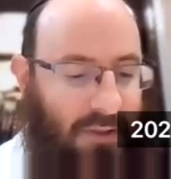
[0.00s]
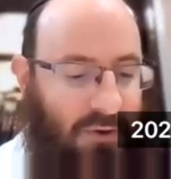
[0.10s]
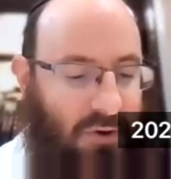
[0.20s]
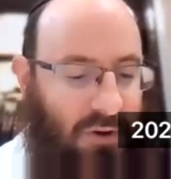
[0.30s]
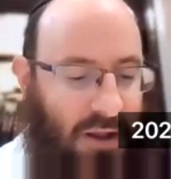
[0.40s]

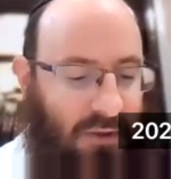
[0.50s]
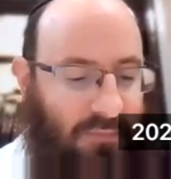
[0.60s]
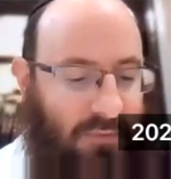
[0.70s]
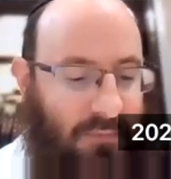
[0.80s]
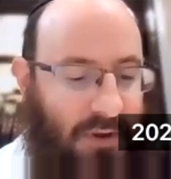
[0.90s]
Mamalikal
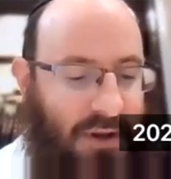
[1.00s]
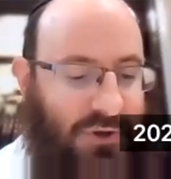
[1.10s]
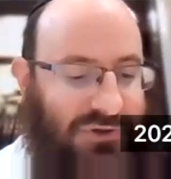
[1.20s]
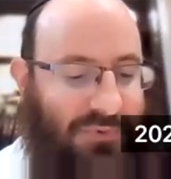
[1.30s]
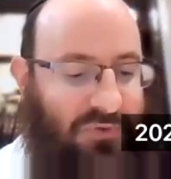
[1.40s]
Almin,
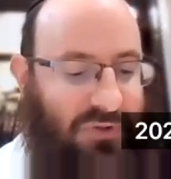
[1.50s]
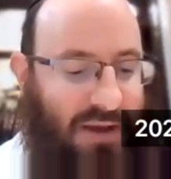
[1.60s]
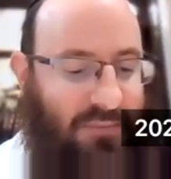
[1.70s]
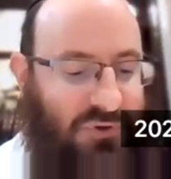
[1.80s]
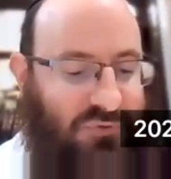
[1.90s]

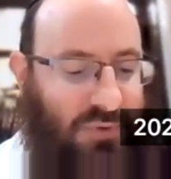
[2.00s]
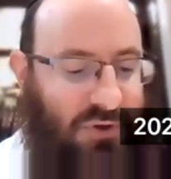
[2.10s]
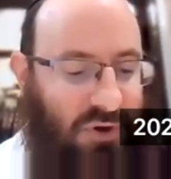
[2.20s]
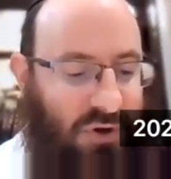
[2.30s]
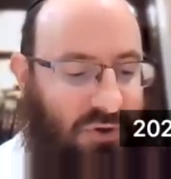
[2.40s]
Shemislabish,
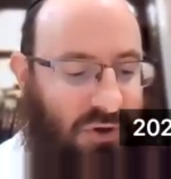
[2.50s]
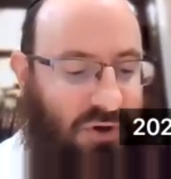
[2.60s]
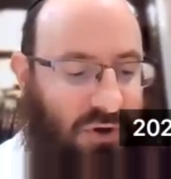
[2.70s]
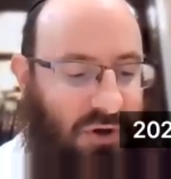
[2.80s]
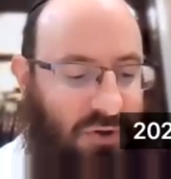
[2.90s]

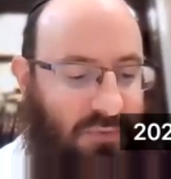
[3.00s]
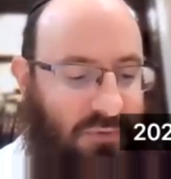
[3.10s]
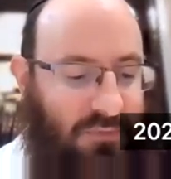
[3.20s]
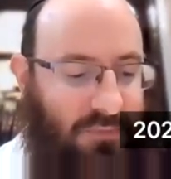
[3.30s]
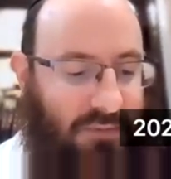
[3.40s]
Betoichtoicho
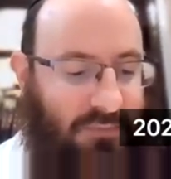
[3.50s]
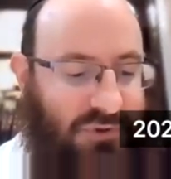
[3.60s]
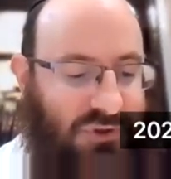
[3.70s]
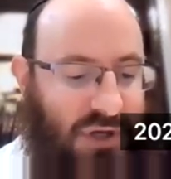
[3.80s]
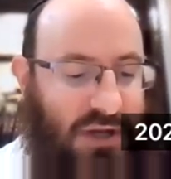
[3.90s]
Elumis
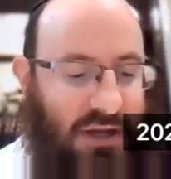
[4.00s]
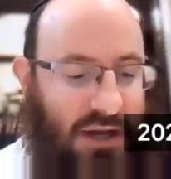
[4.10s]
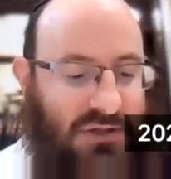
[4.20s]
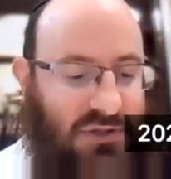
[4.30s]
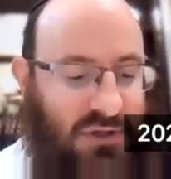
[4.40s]
Mamish.
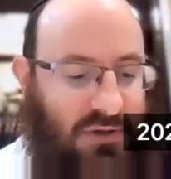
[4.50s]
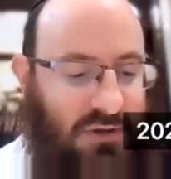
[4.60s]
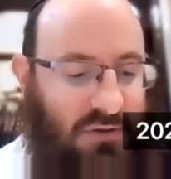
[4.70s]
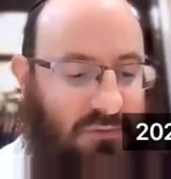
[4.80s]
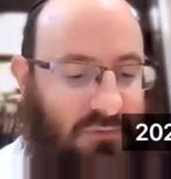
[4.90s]
He actually
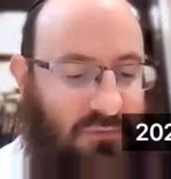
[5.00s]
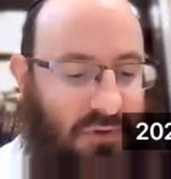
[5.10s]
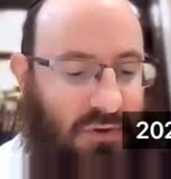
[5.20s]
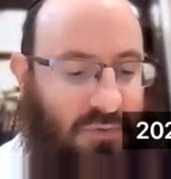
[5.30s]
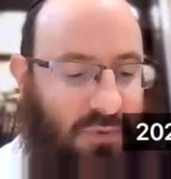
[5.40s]
deals
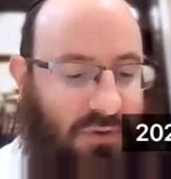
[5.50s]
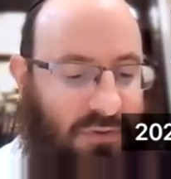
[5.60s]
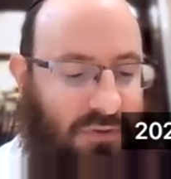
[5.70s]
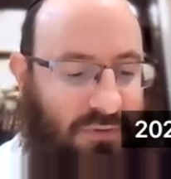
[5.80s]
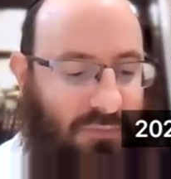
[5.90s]

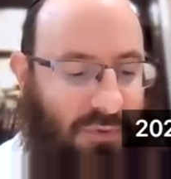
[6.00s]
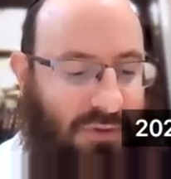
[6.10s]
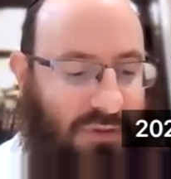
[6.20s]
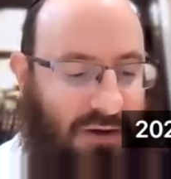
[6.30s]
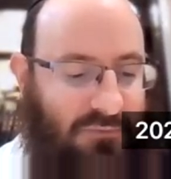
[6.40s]
with
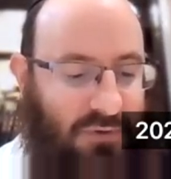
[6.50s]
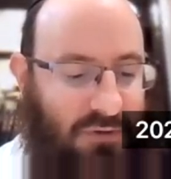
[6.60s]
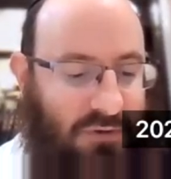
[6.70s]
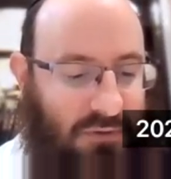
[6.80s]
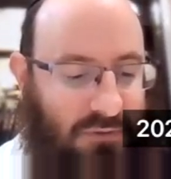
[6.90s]
with
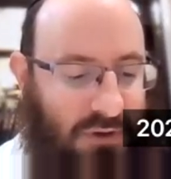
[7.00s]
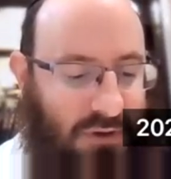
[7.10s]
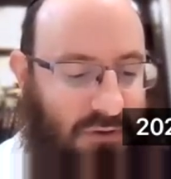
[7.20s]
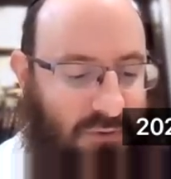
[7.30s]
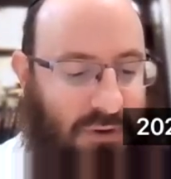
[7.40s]
every little
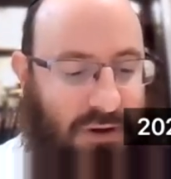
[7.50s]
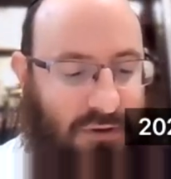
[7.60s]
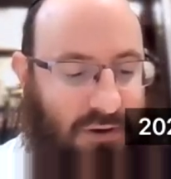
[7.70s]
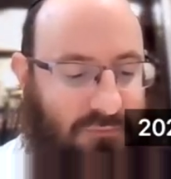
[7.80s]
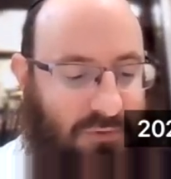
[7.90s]
nick and
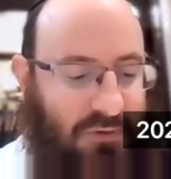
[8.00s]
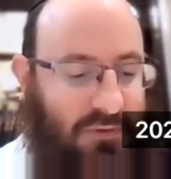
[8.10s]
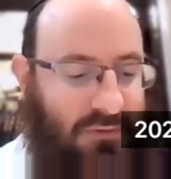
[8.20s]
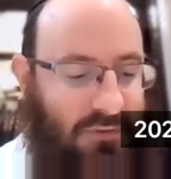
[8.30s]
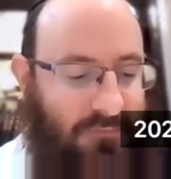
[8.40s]
cranny, every
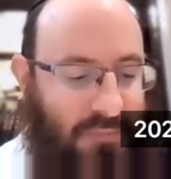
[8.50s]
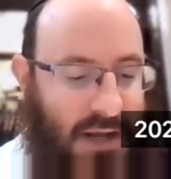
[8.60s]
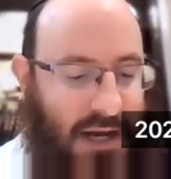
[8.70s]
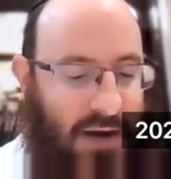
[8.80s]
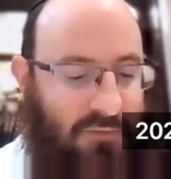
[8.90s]
detail.
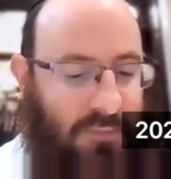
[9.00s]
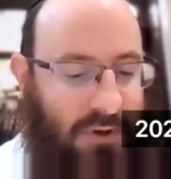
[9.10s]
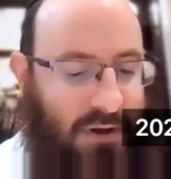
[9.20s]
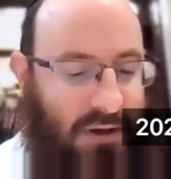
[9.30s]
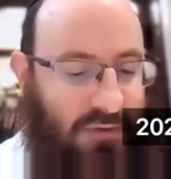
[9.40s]

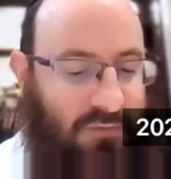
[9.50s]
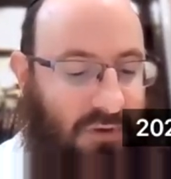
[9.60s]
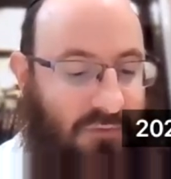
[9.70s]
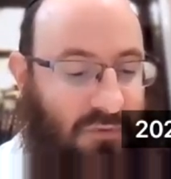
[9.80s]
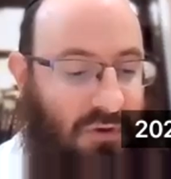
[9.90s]

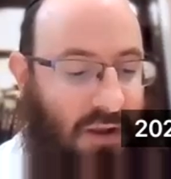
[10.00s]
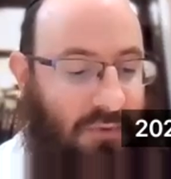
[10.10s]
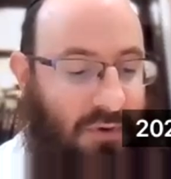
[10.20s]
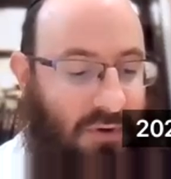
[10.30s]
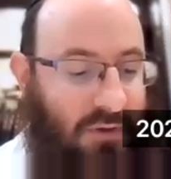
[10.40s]

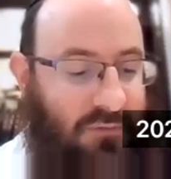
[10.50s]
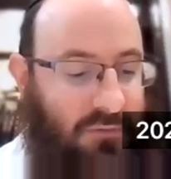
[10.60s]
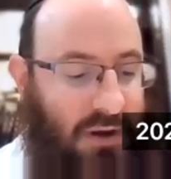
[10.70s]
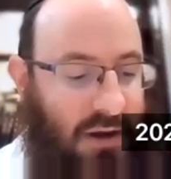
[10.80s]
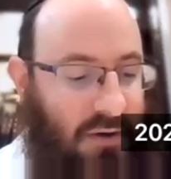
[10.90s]
Okay,
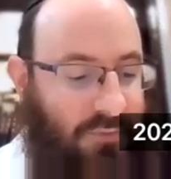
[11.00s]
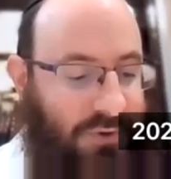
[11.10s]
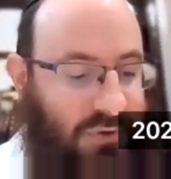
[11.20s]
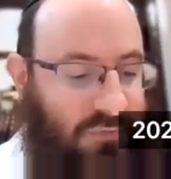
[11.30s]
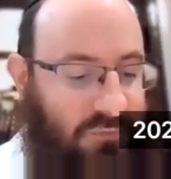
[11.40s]
so now
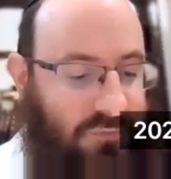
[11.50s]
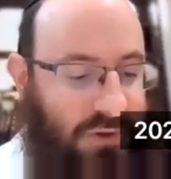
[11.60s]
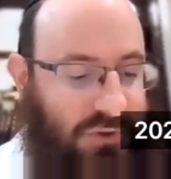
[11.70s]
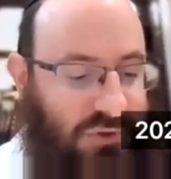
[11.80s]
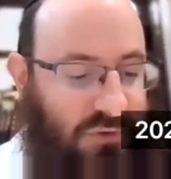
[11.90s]
we just
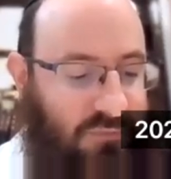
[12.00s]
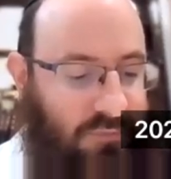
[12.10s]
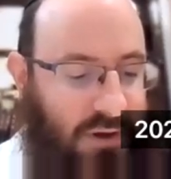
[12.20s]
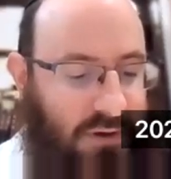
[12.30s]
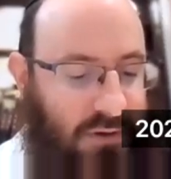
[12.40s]
finished
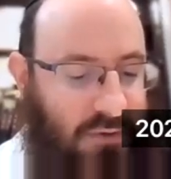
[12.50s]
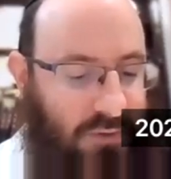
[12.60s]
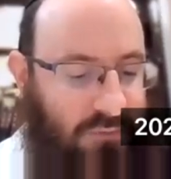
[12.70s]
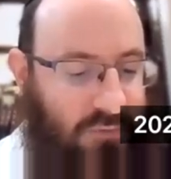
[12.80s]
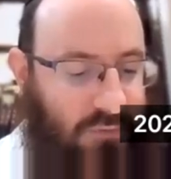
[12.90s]
explaining
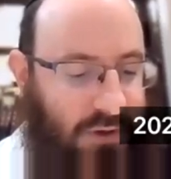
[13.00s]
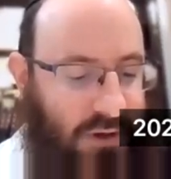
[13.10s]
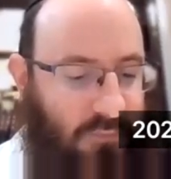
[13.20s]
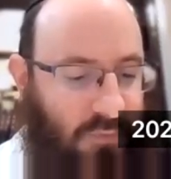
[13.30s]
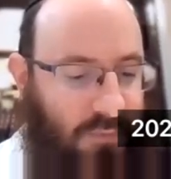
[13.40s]
what's
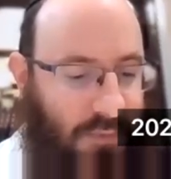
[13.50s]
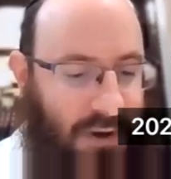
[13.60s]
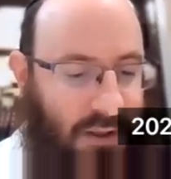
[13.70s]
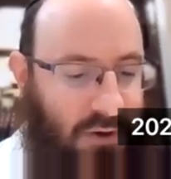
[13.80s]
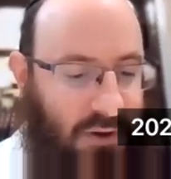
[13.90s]
going on with
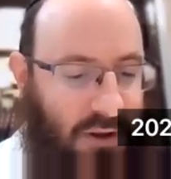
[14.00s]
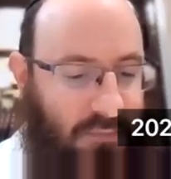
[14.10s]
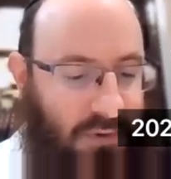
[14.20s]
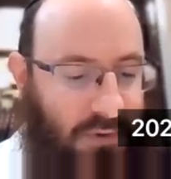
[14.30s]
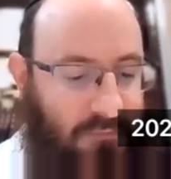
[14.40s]
Mamalik
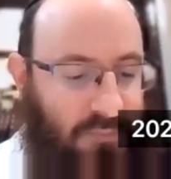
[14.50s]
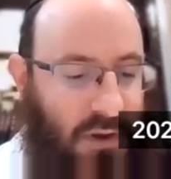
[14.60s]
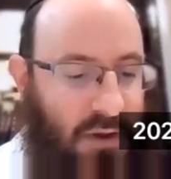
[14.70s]
Alam.